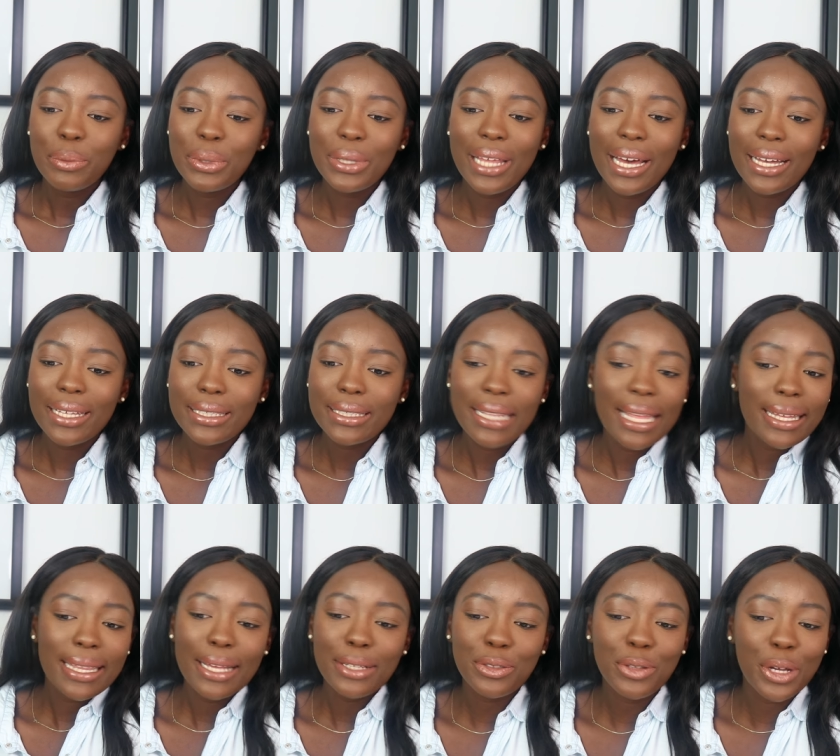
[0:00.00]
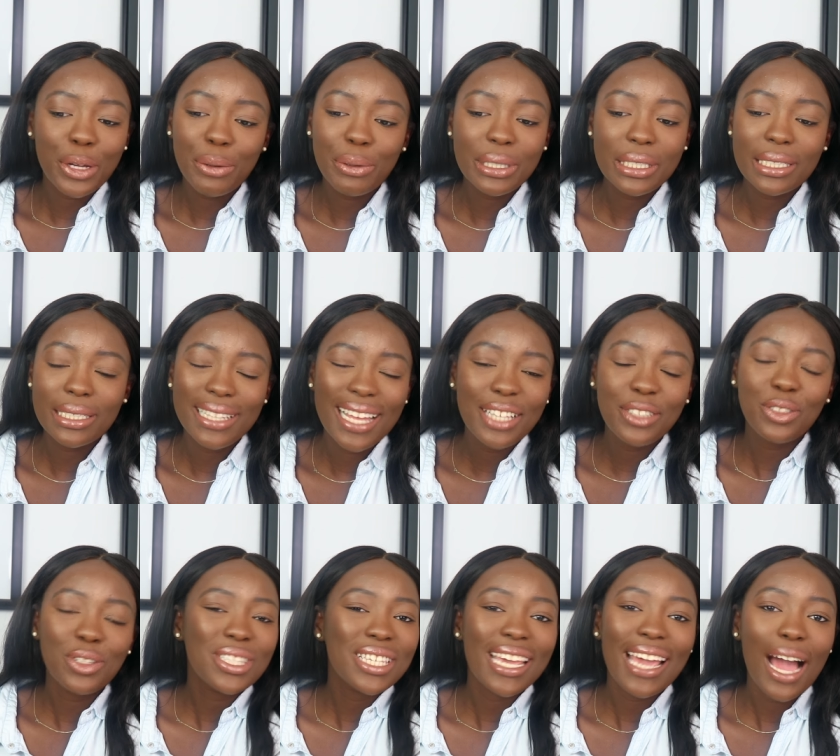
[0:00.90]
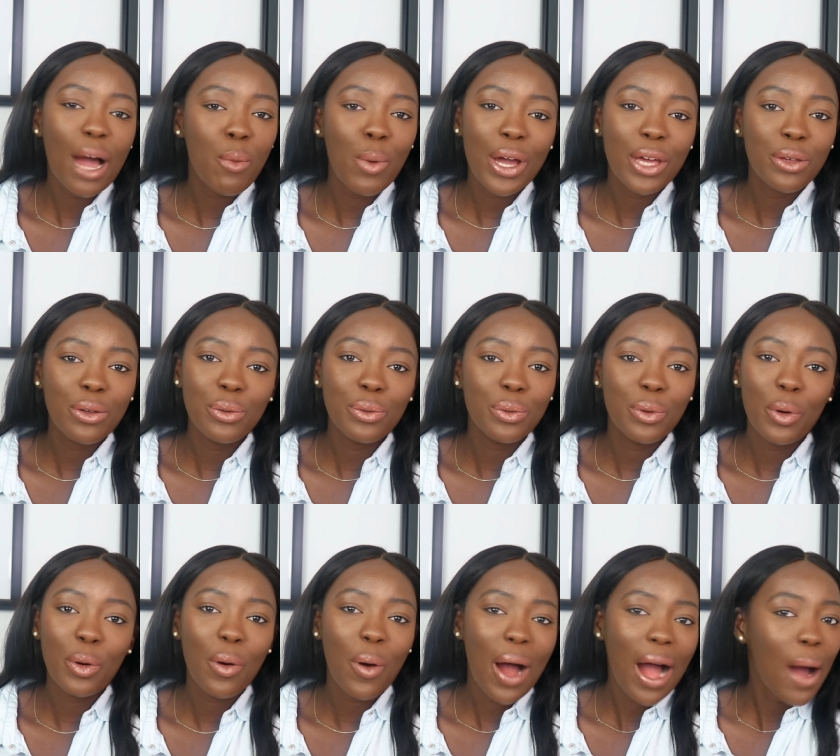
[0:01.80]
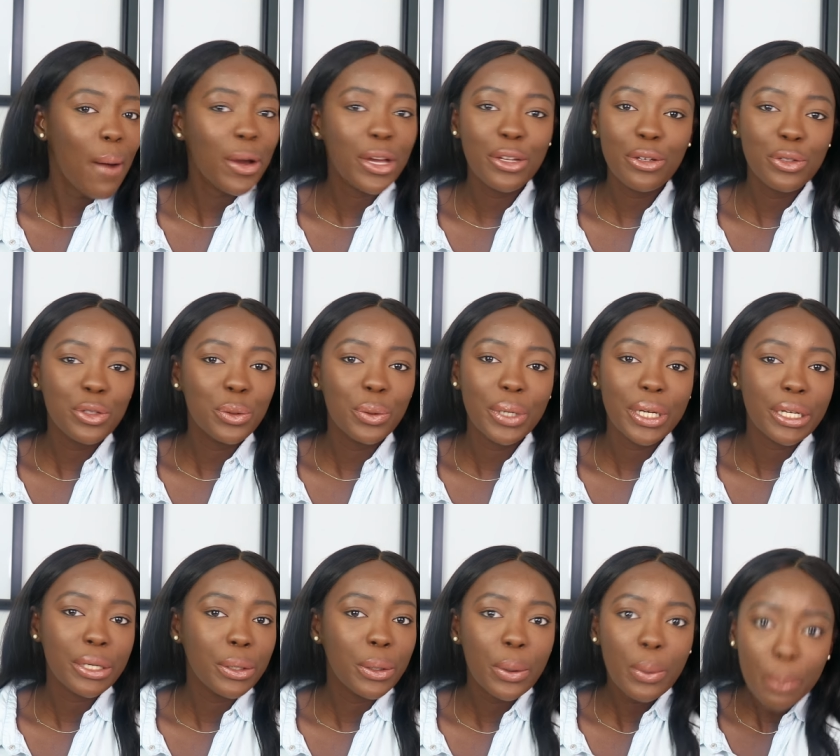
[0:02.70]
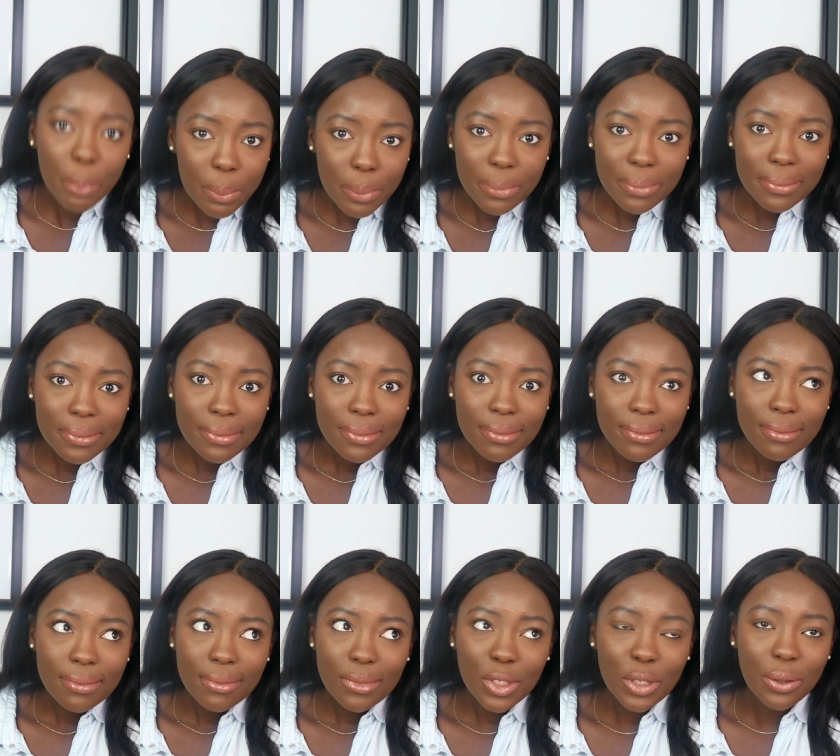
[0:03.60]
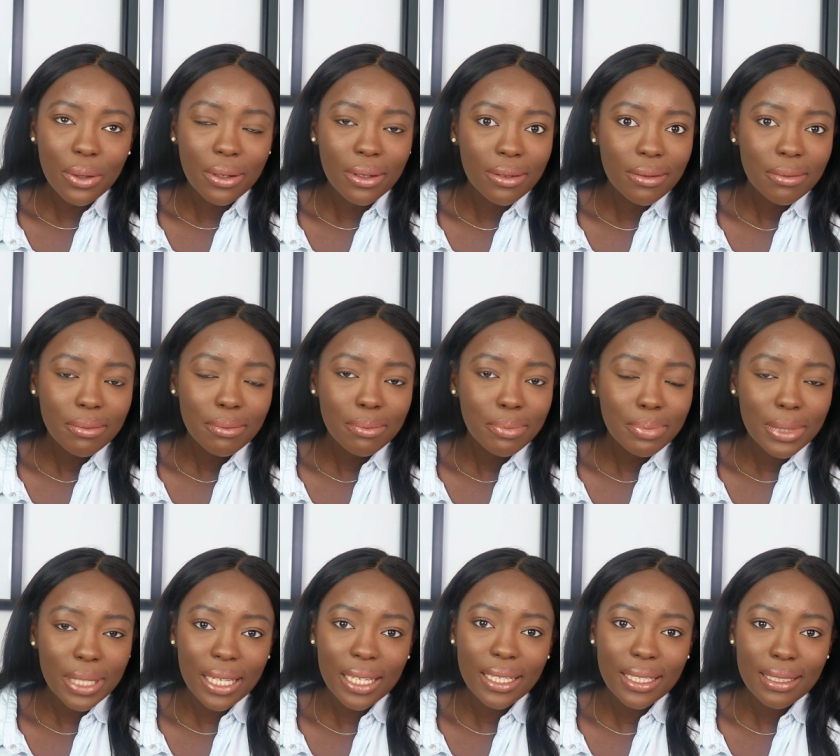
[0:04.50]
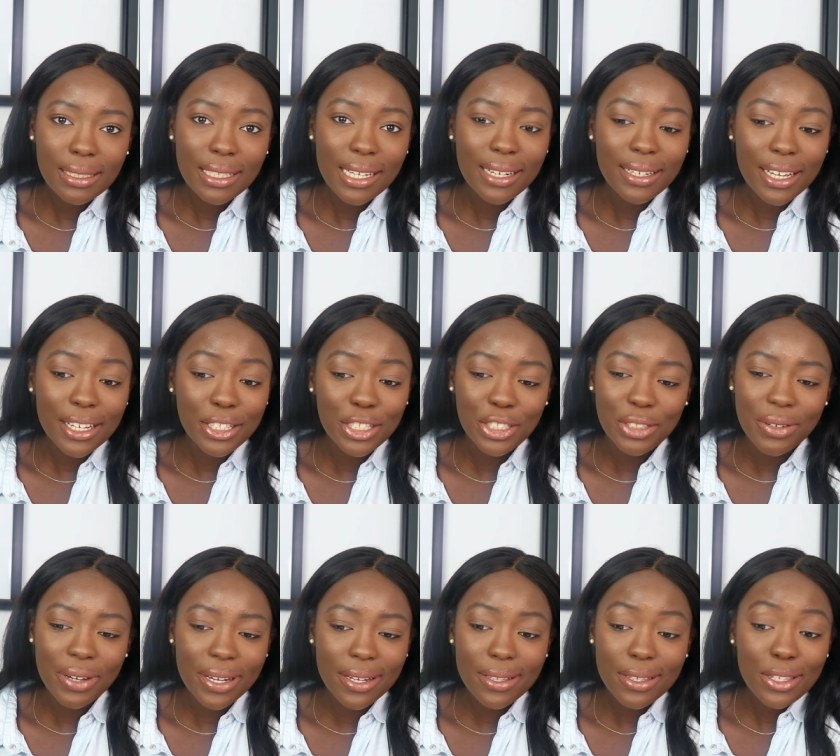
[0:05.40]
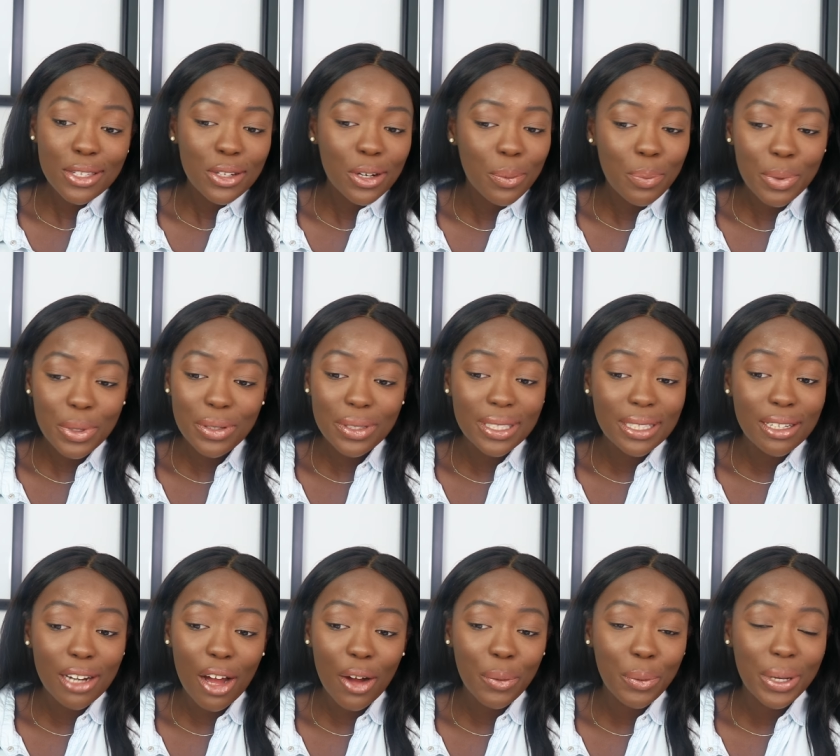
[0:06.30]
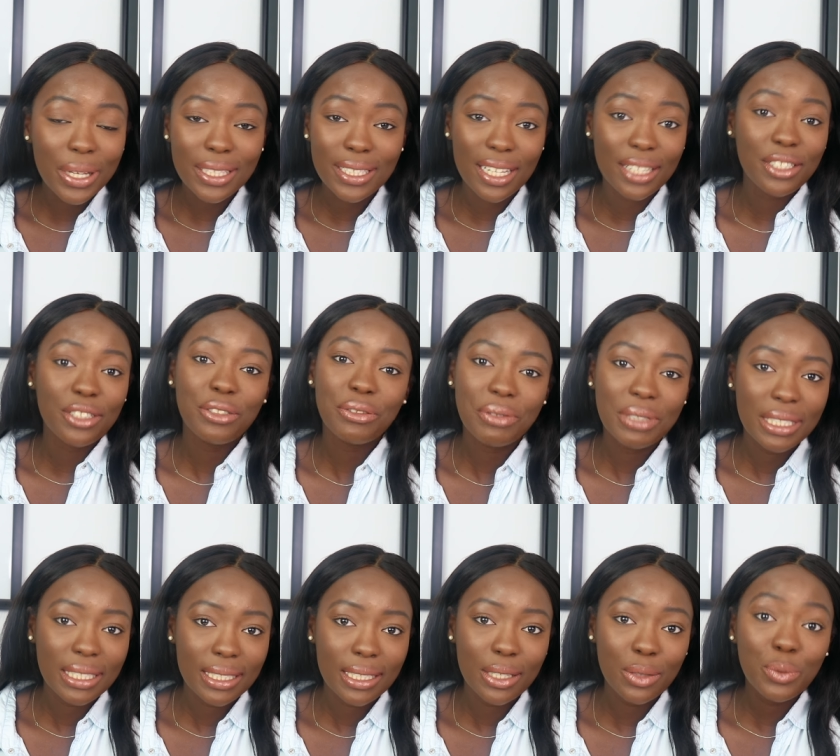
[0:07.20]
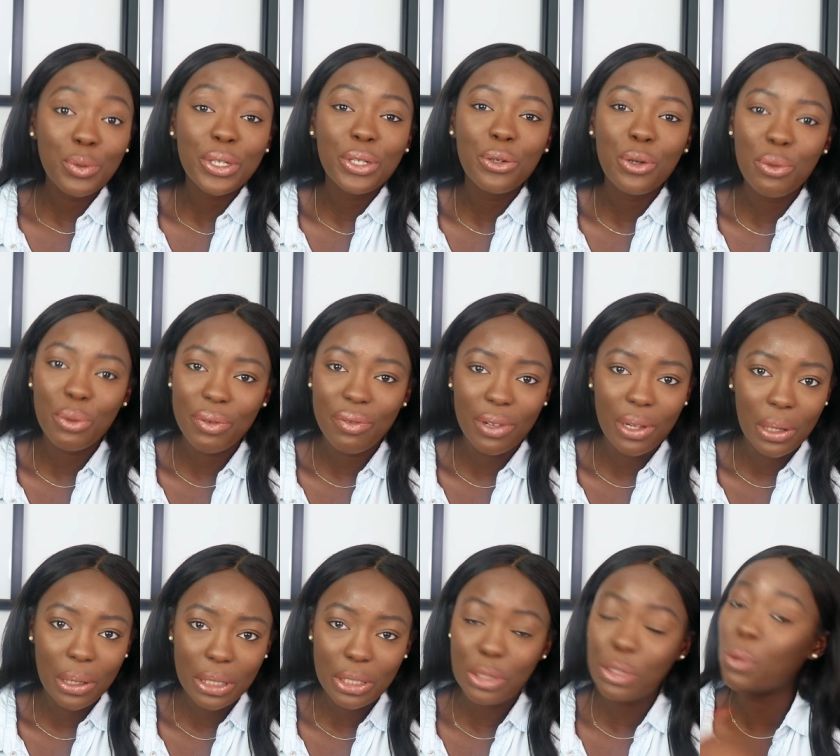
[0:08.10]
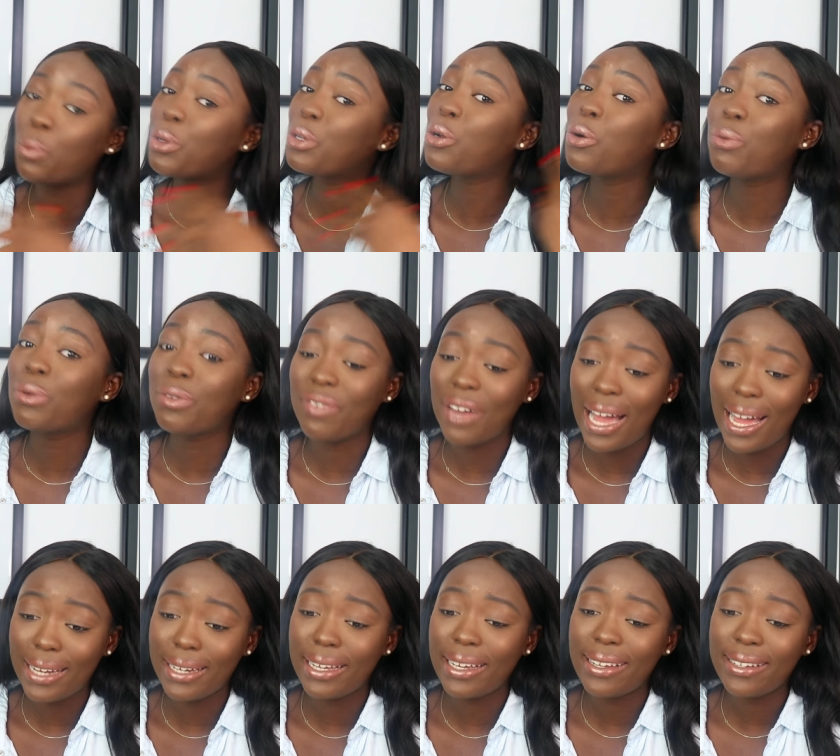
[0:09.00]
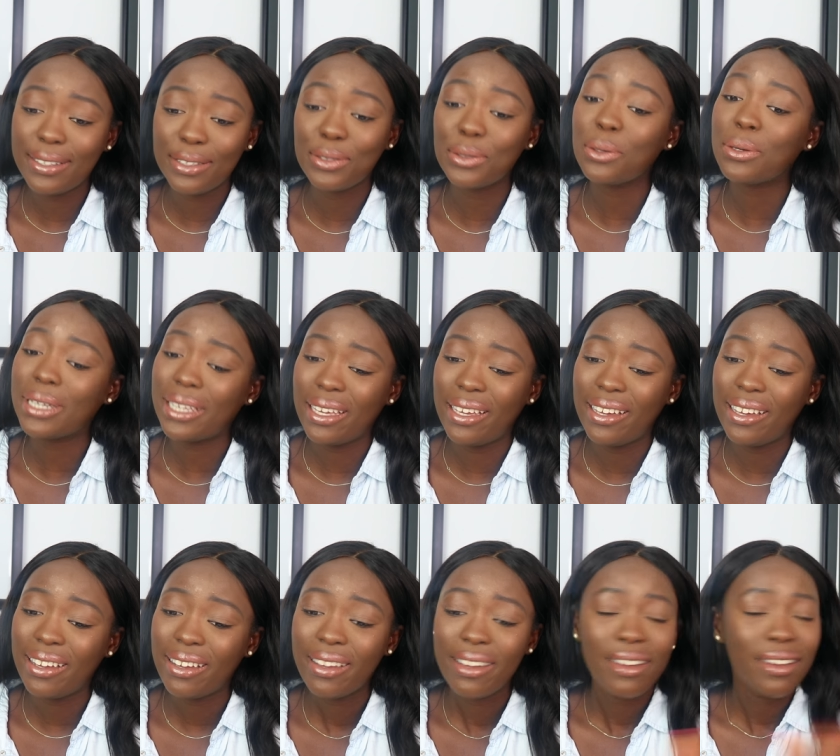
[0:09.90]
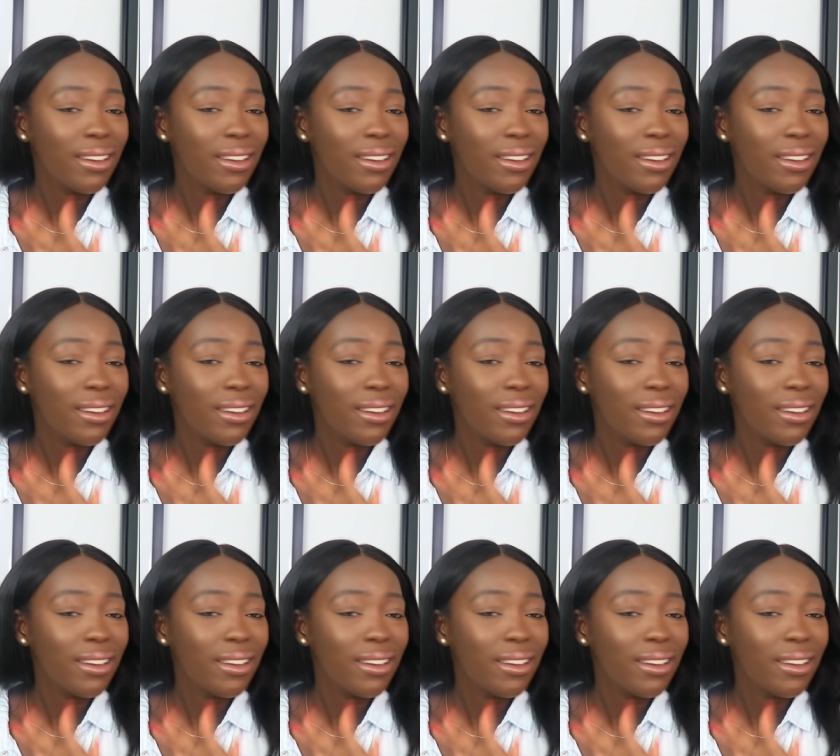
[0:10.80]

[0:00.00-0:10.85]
that? Like, that's not a greeting, that's not a how are you or how are you doing. No, you know, please, dear Nigerians, stop using our weights as a greeting. We know we've lost or we know we've added. It's okay.